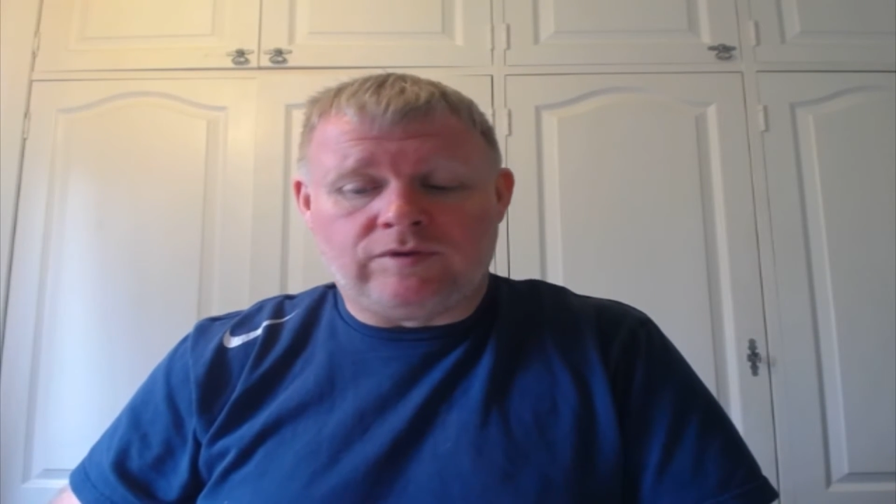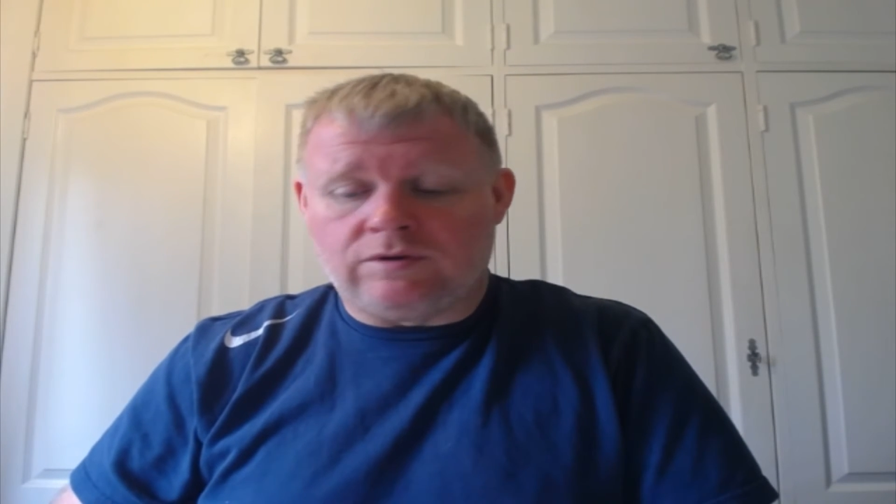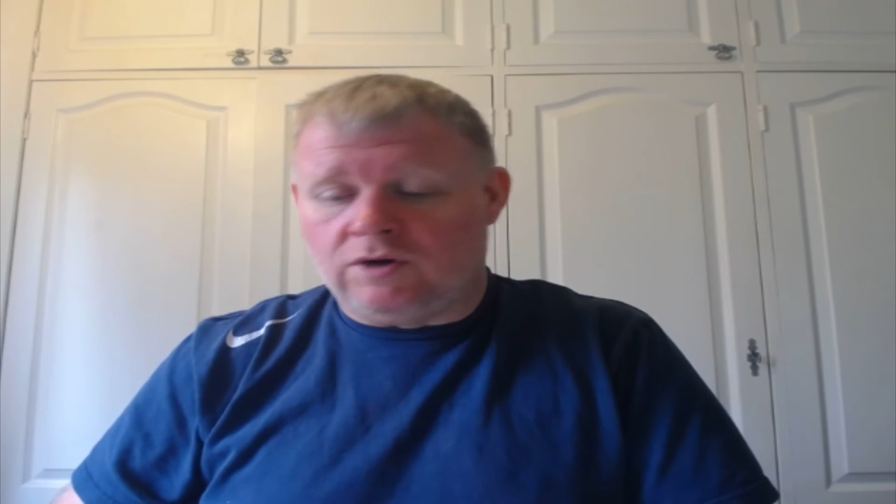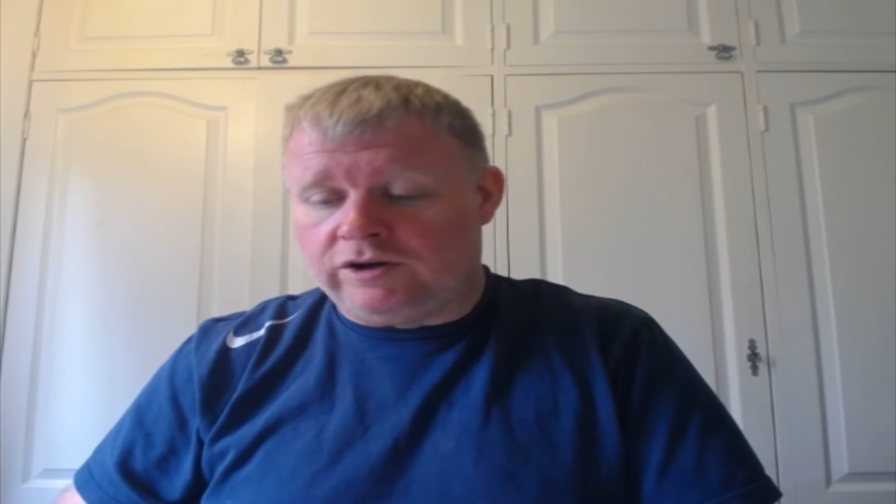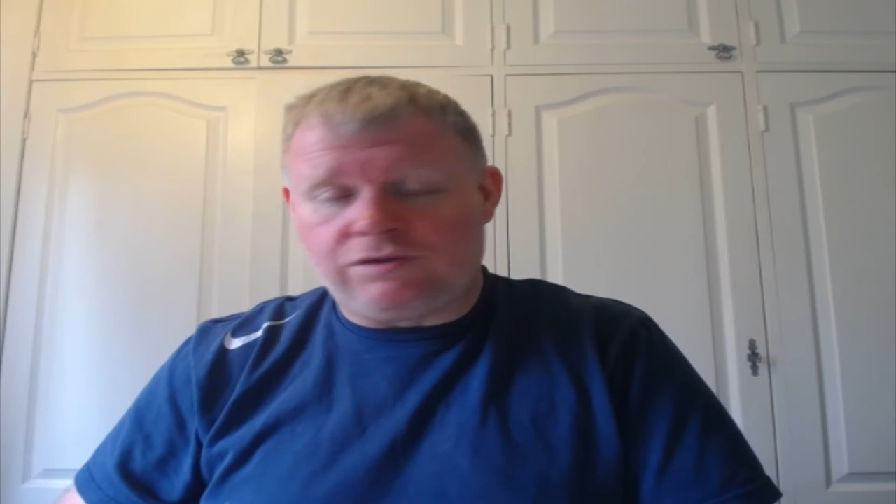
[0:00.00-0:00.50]

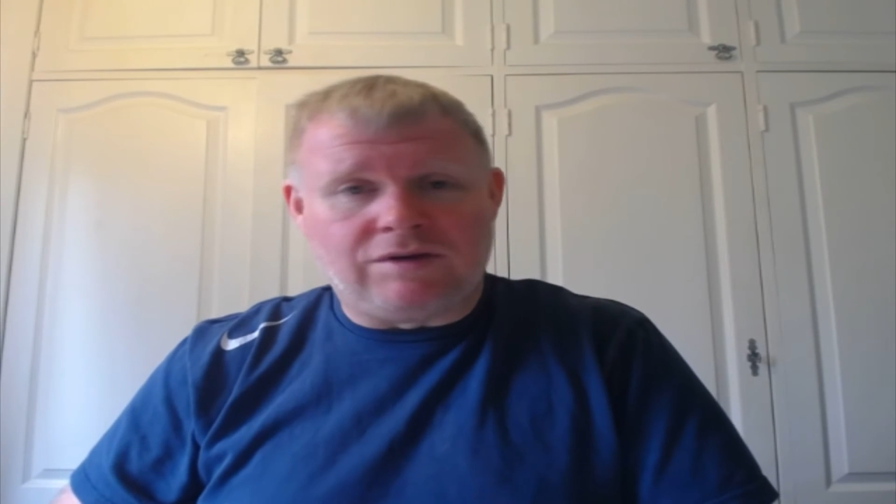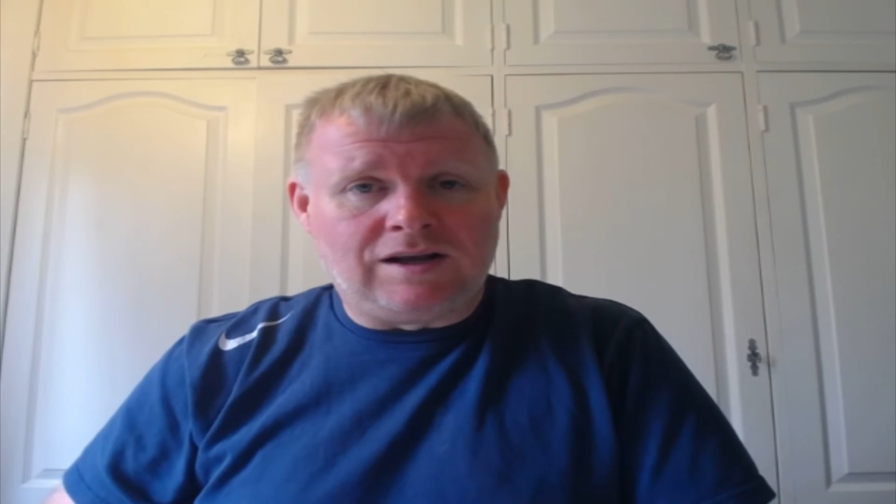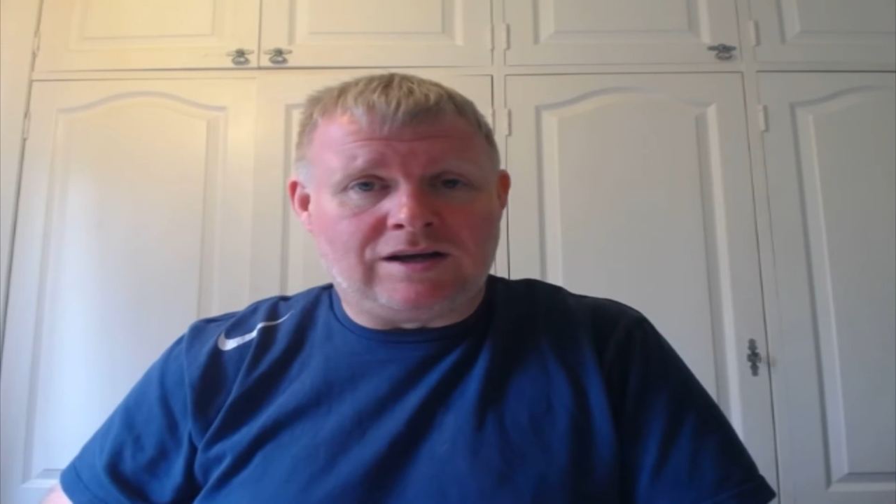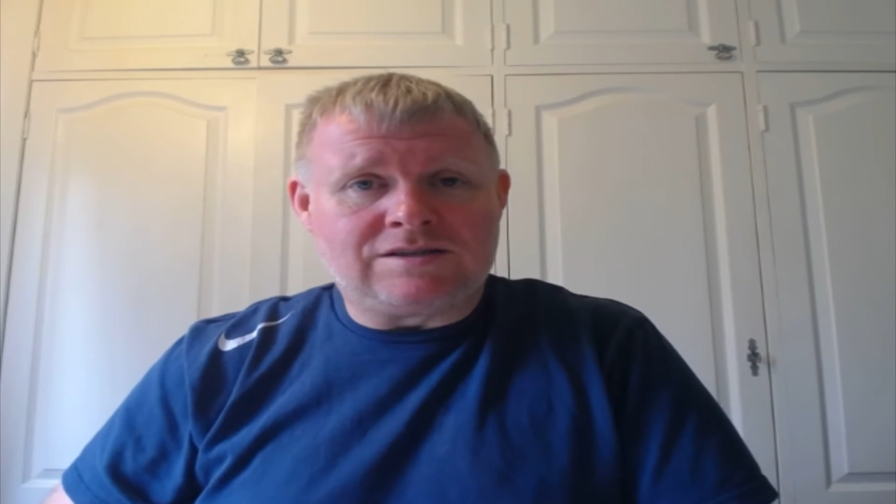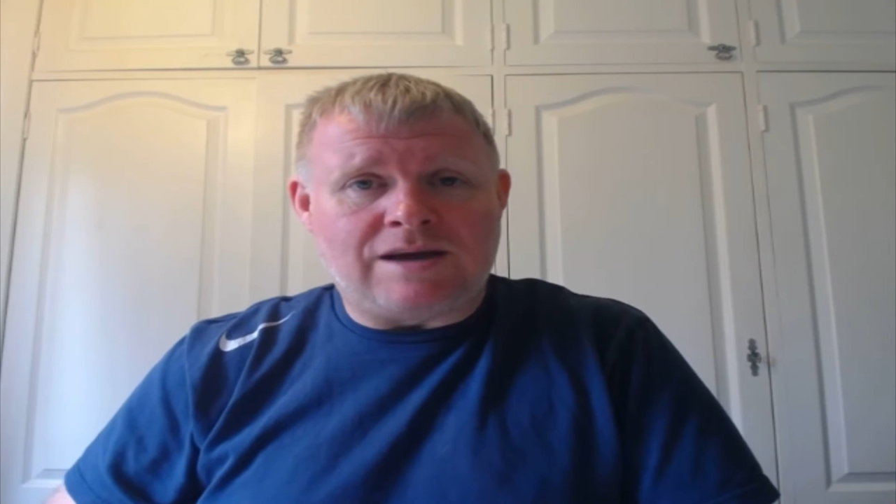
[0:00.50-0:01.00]
There are only three
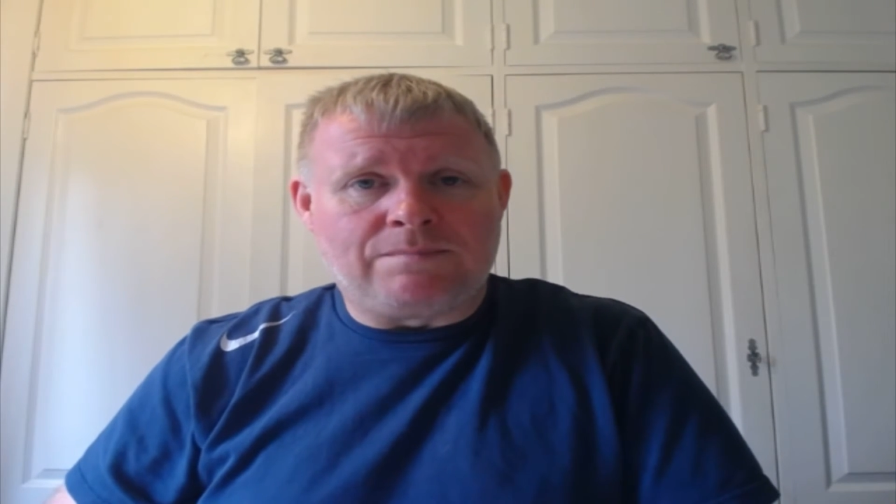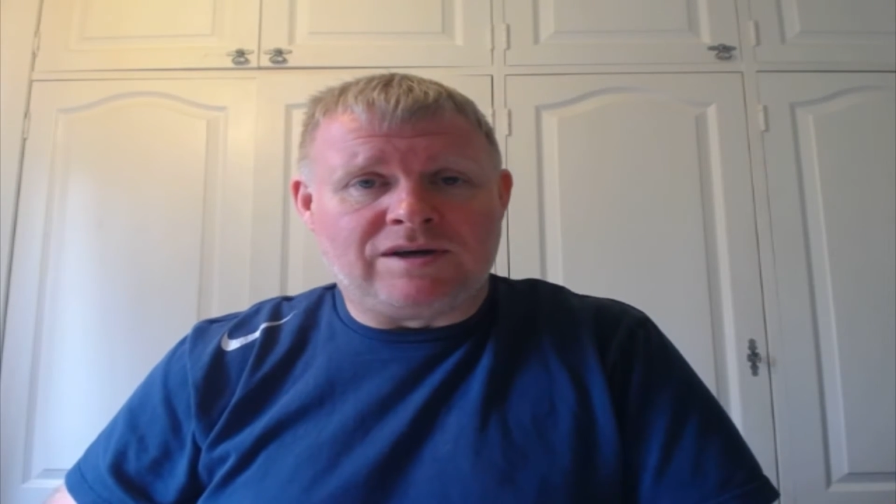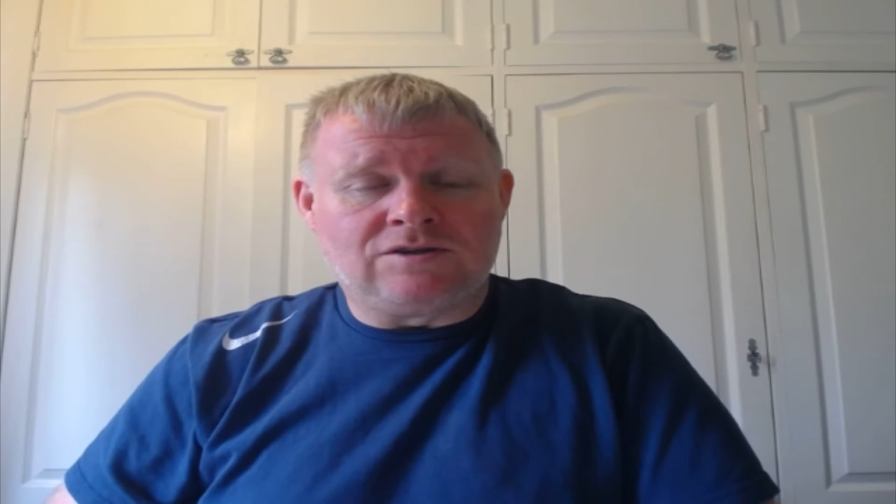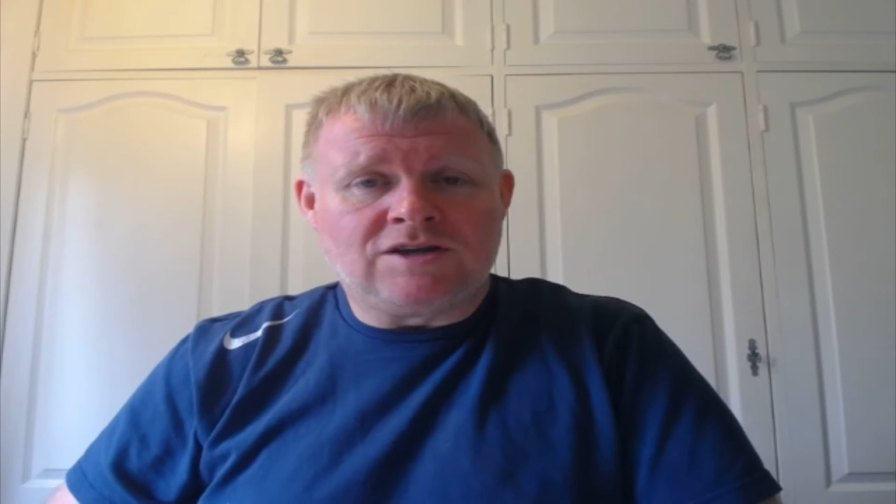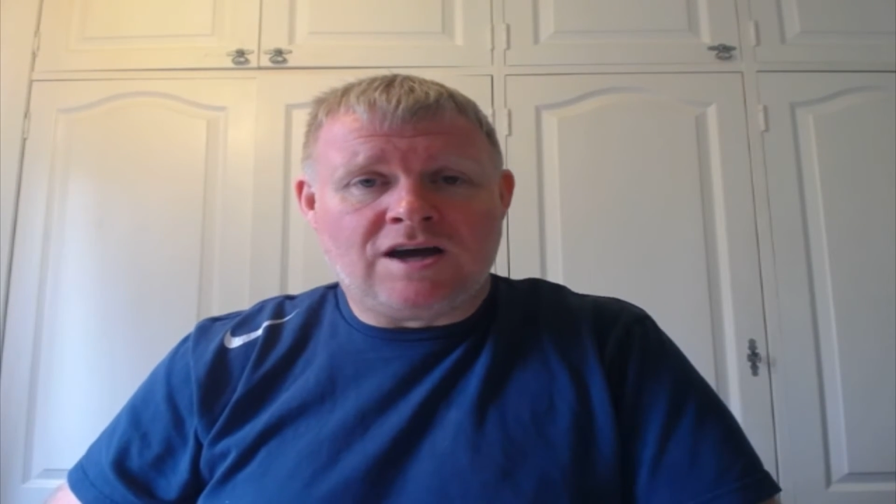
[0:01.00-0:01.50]
little 10
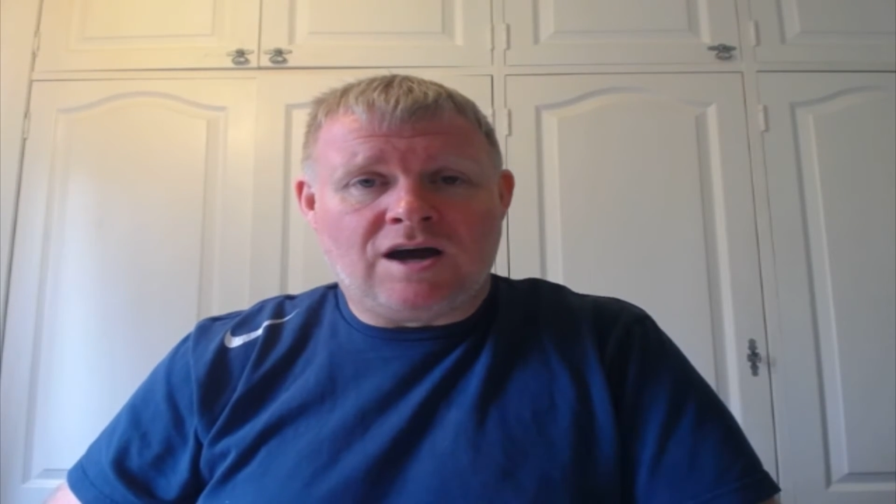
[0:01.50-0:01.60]
mils.